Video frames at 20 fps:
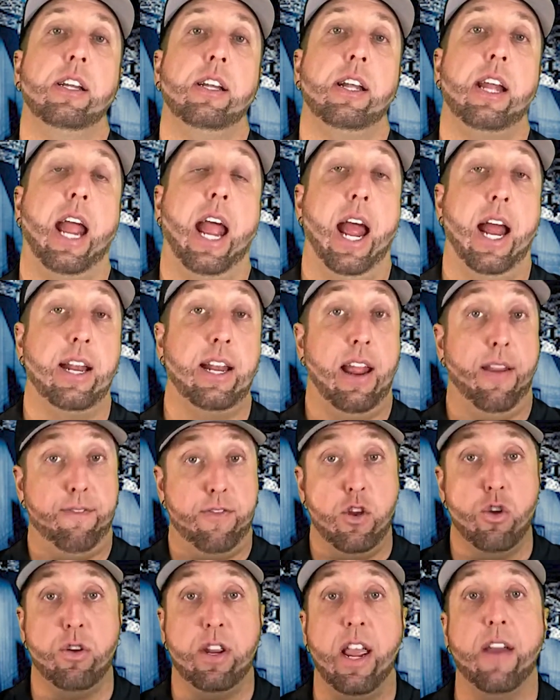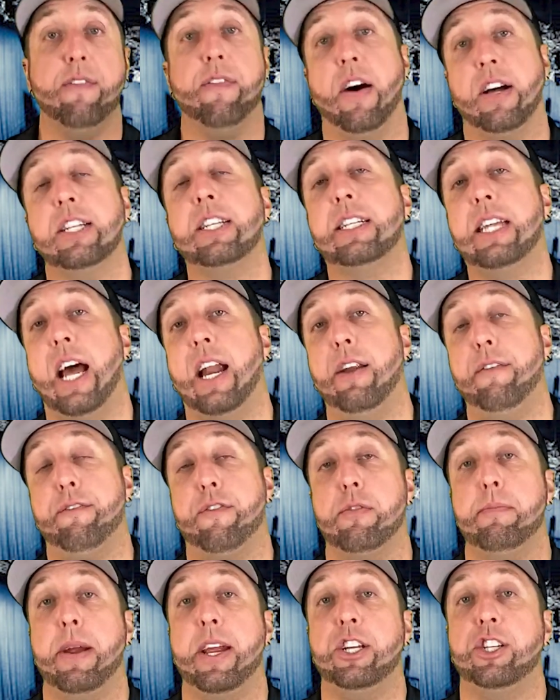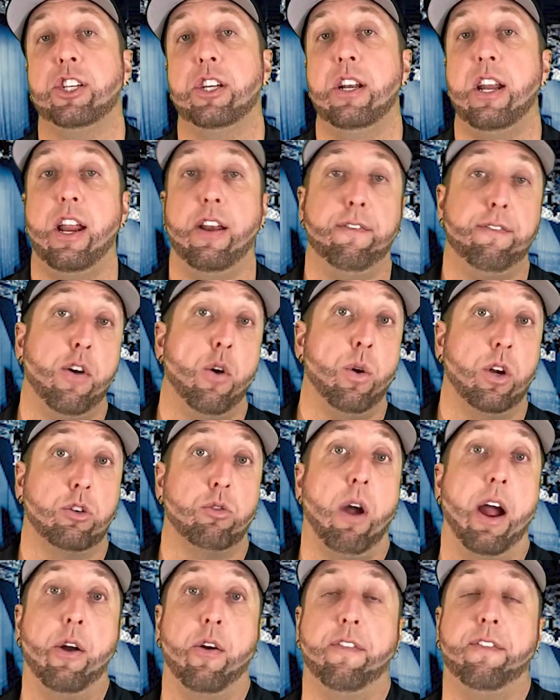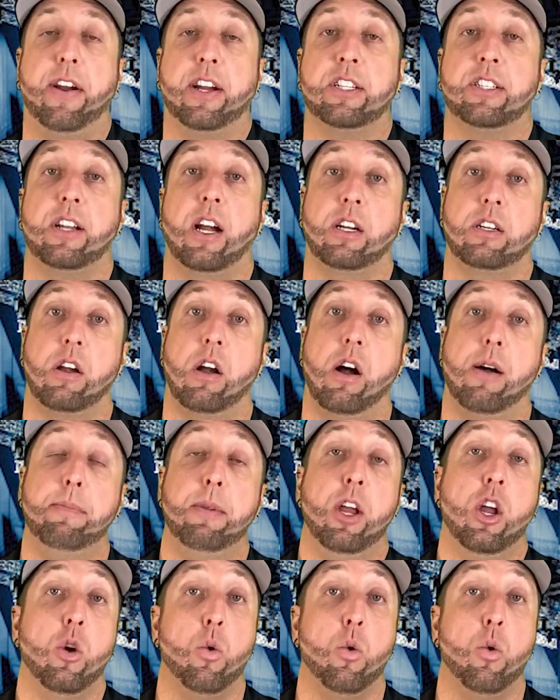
And if you give us that information, info at cryofx.com,